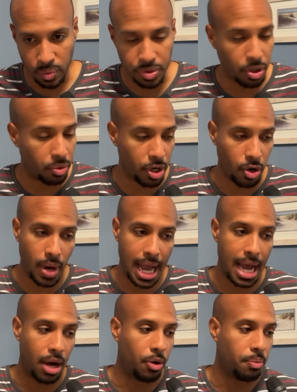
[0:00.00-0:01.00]
Don't know
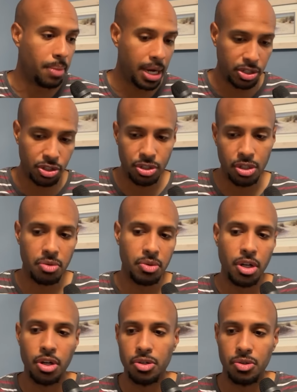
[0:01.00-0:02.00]
how much, don't
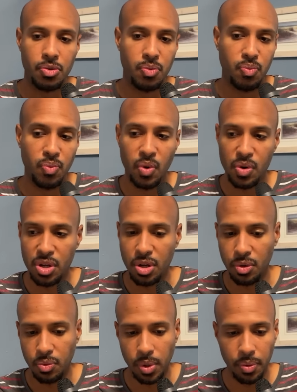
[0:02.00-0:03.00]
know, you
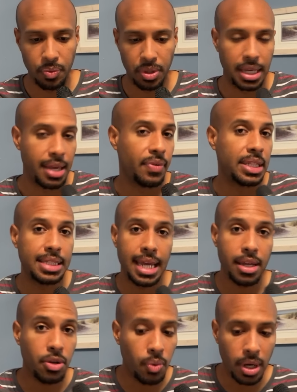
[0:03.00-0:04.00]
know, what the give and
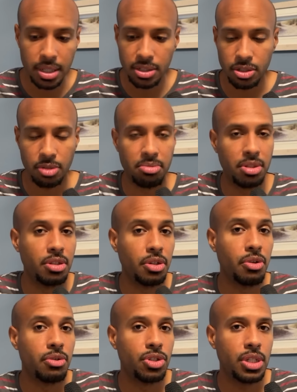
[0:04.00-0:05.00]
take was in terms of the
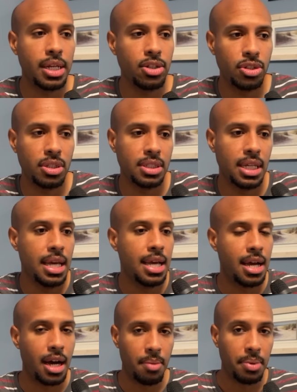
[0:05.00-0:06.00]
negotiations,
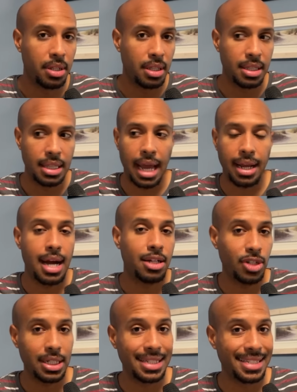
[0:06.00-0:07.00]
but that
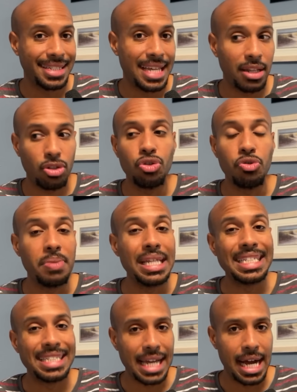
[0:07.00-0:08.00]
contract has yet to be
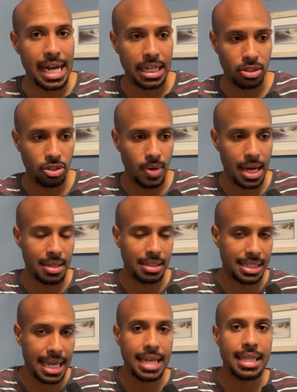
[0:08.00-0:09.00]
signed. So I
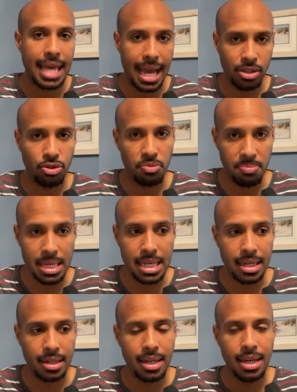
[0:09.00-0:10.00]
take that to
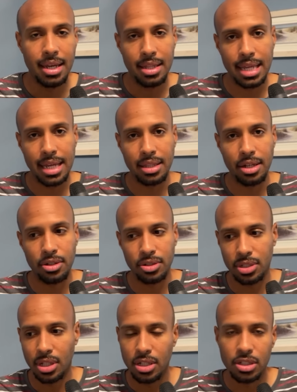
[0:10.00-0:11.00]
mean that
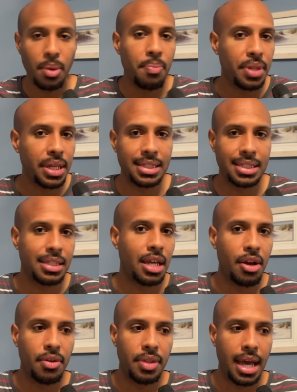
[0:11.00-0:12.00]
there's some things in
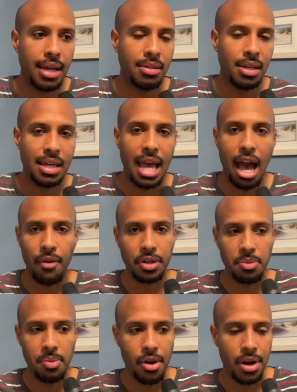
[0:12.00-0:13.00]
there that Alvin
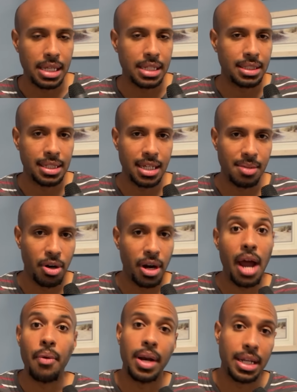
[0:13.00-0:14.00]
Kamara and his team are
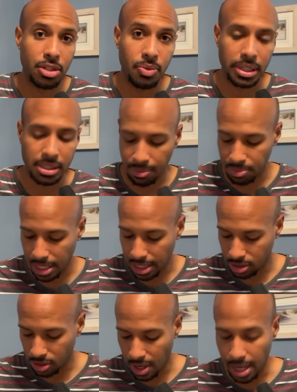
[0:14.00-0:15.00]
not ready to accept
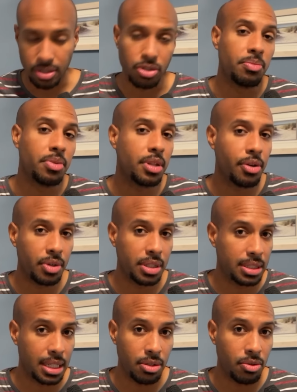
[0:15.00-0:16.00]
yet. So I assume that they will
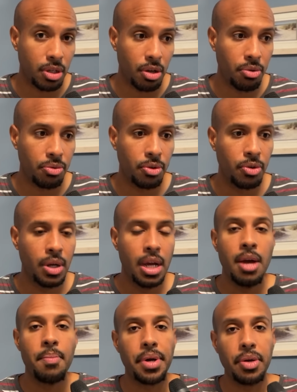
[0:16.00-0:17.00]
continue to go through,
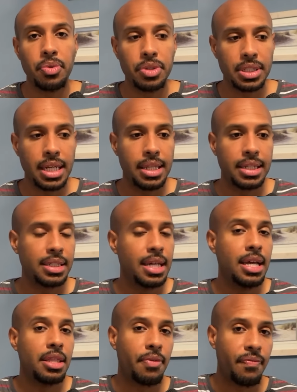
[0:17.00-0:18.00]
but I will say this.
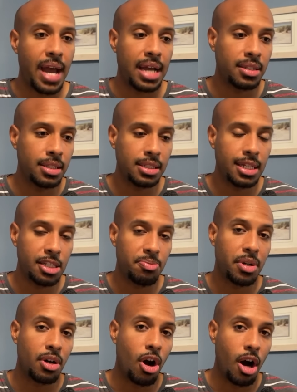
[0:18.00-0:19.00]
The fact that the Saints
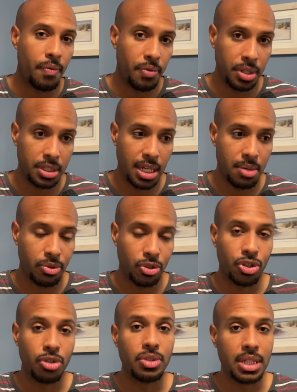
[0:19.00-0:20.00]
put an offer on the table
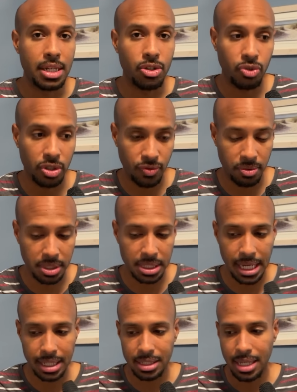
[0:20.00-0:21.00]
shows interest from the
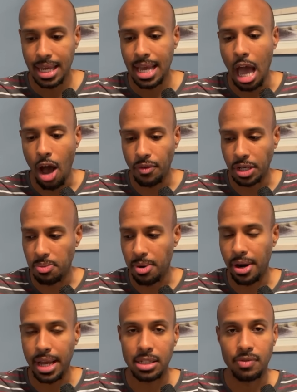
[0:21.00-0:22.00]
Saints. Alvin
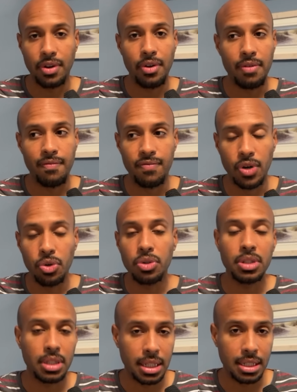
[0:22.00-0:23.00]
Kamara has very
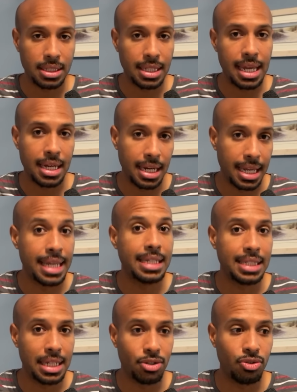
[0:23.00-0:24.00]
vocally stated
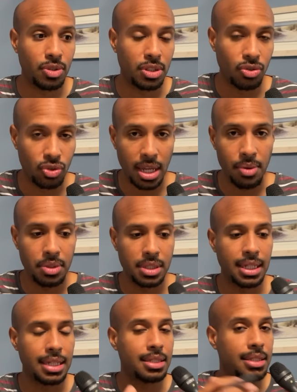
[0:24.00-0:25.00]
his interest to stay with the
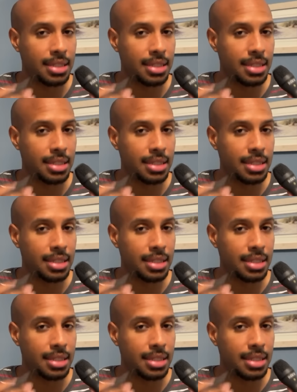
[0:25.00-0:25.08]
Saints.